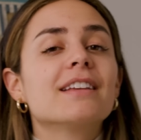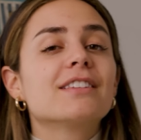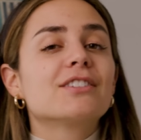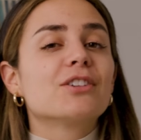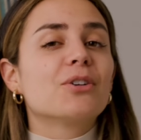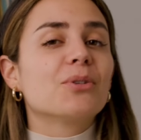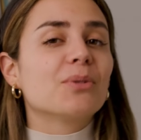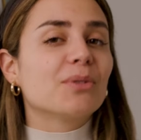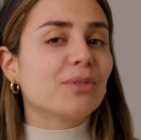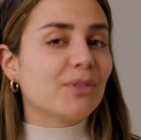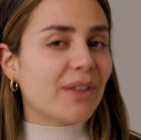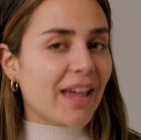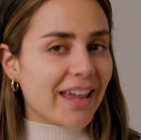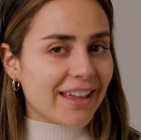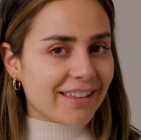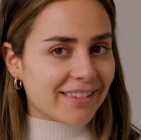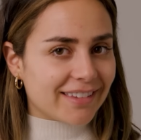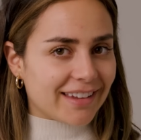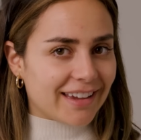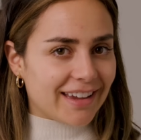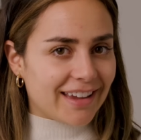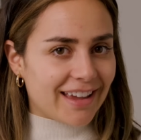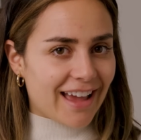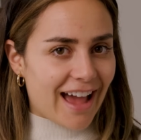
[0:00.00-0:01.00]
So
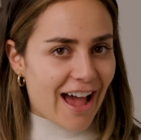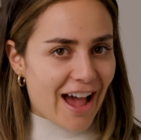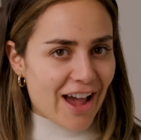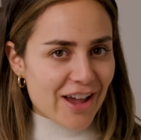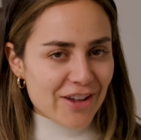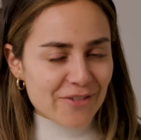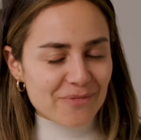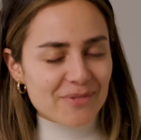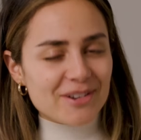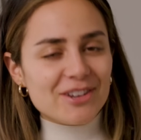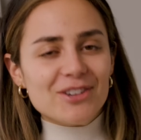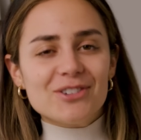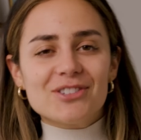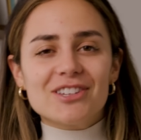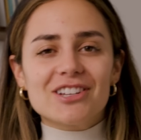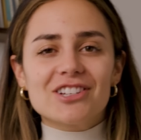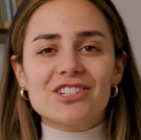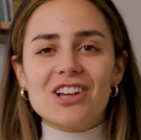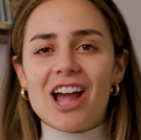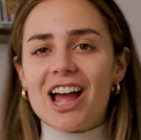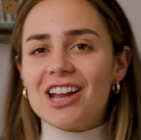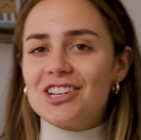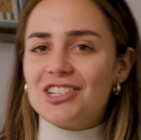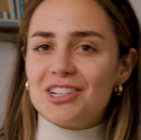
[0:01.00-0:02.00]
lately, I've been using
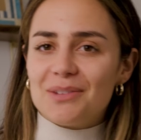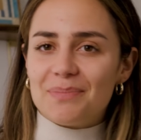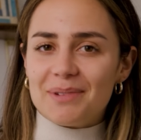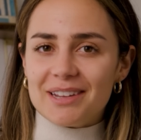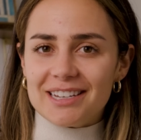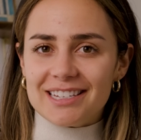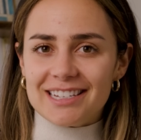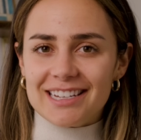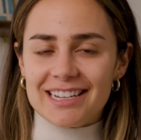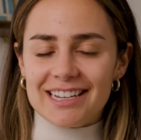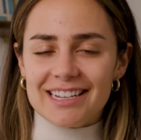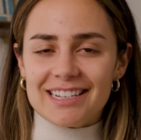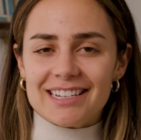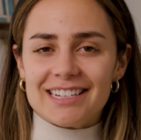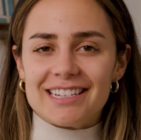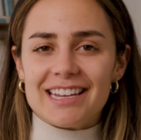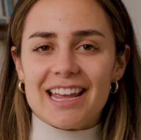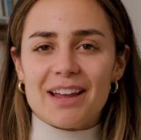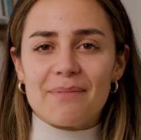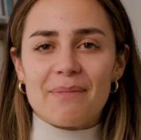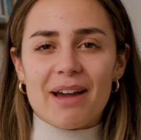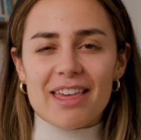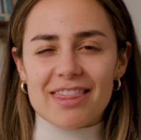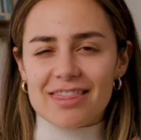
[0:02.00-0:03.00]
ChatGPT to
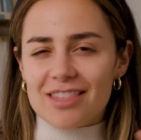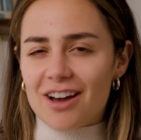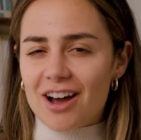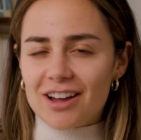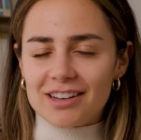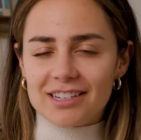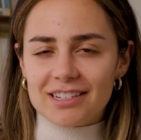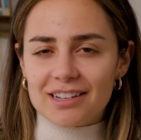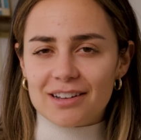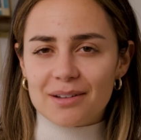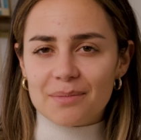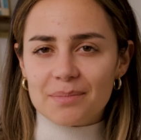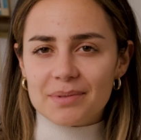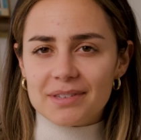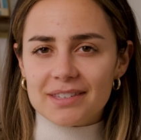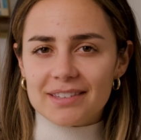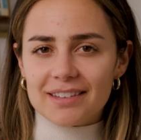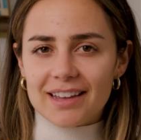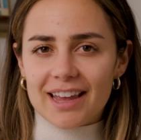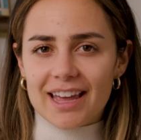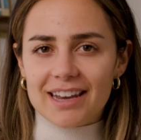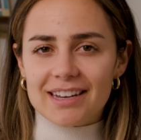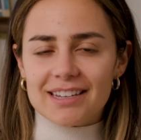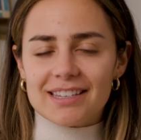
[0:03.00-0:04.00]
take my thought
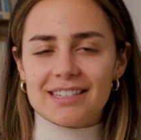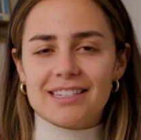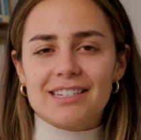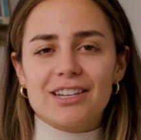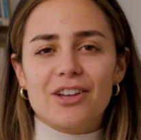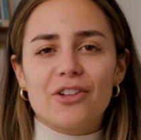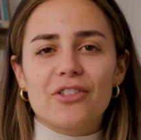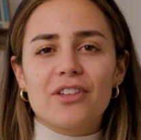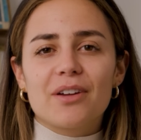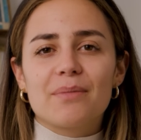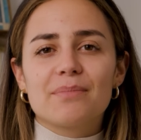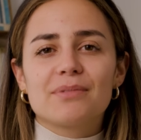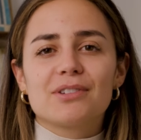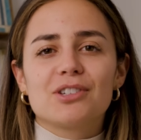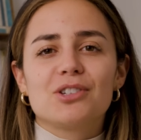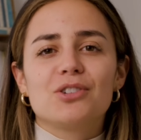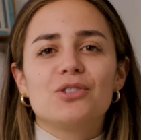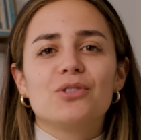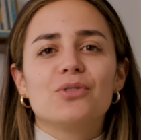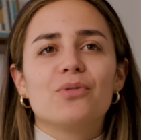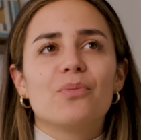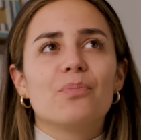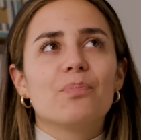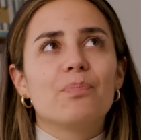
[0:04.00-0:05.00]
dumps and distill them
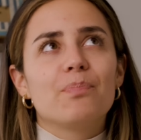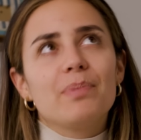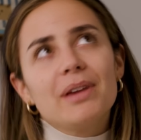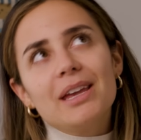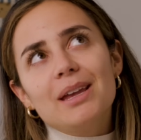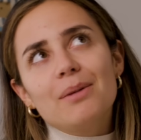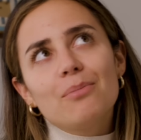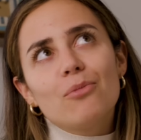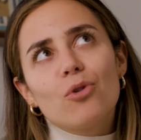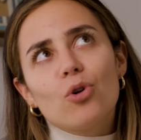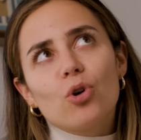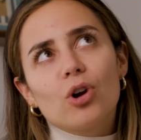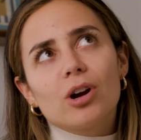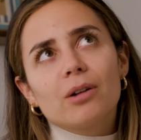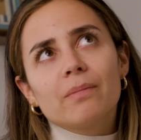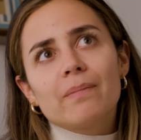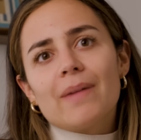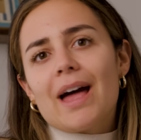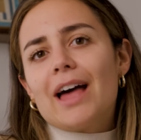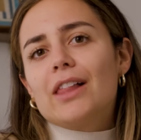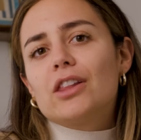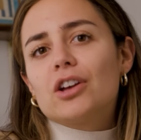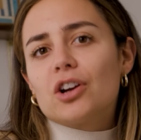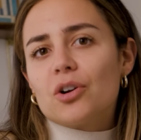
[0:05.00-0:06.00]
to be more
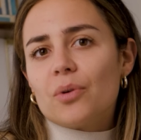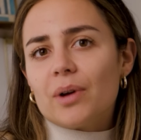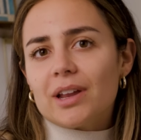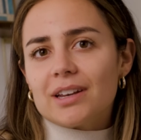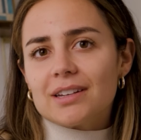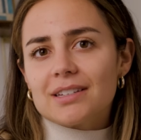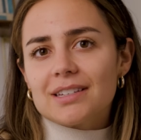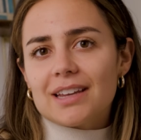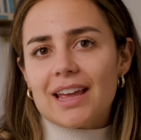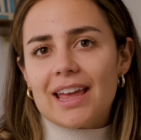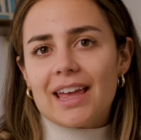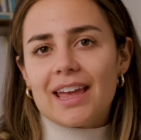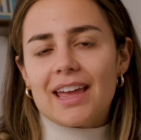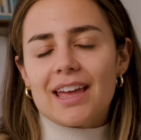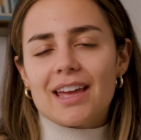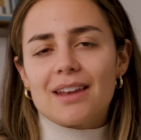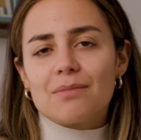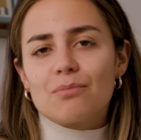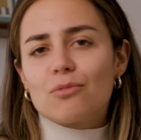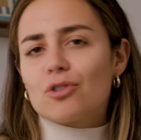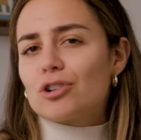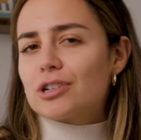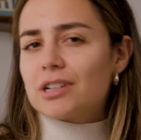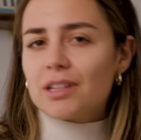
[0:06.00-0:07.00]
eloquent
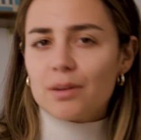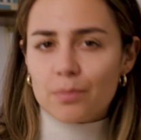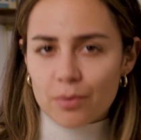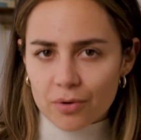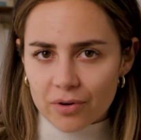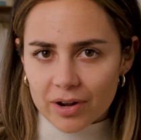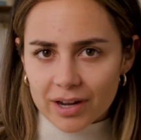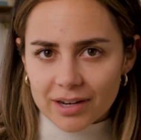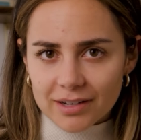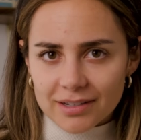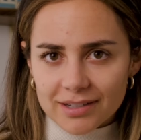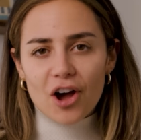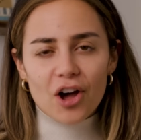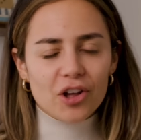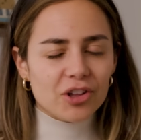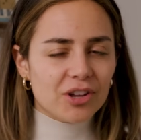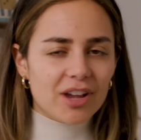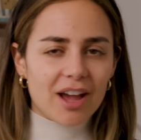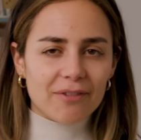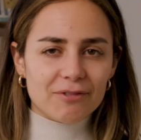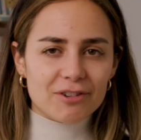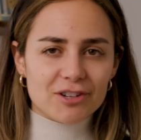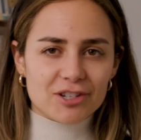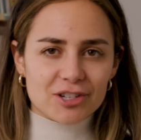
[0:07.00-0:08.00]
and more to the point. All
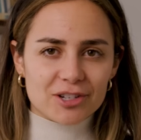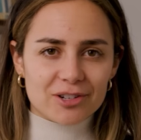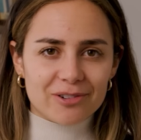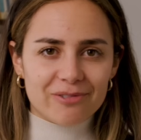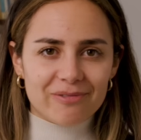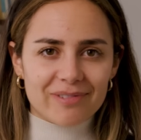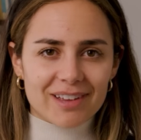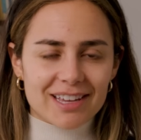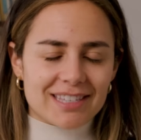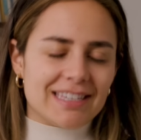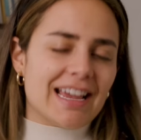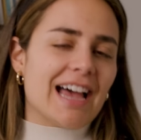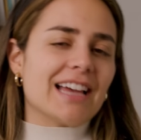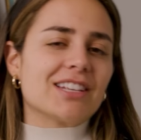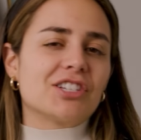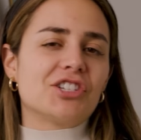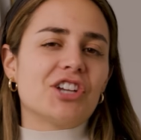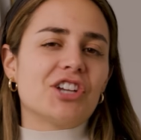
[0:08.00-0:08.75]
you have to do is ask